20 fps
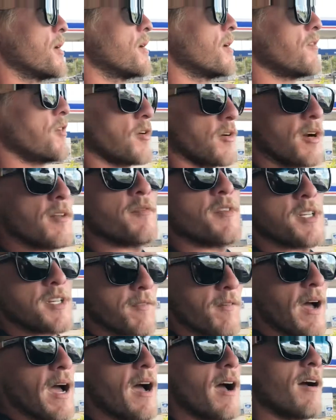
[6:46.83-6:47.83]
If you're running
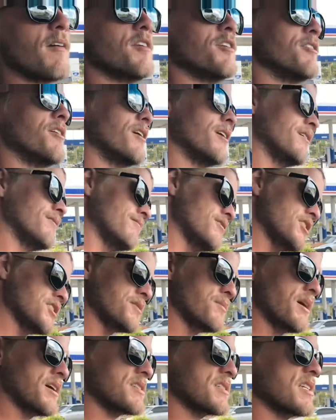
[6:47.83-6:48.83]
55, you're running just
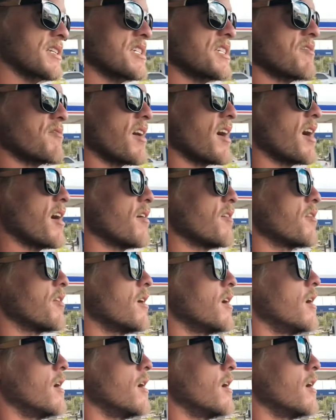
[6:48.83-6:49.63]
about 65.